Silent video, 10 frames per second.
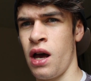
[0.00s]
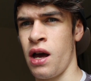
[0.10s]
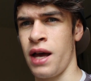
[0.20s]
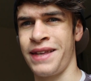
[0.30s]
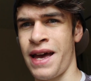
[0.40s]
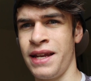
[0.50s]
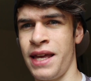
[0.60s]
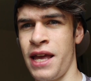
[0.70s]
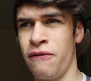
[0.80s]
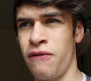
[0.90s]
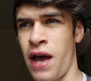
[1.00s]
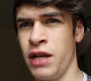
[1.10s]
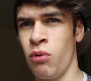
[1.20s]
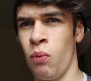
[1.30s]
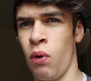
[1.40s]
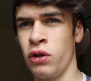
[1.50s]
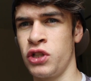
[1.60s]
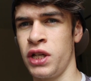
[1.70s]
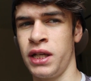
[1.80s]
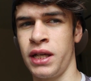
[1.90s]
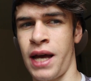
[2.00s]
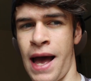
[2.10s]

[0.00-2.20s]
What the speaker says: Again, if anyone watching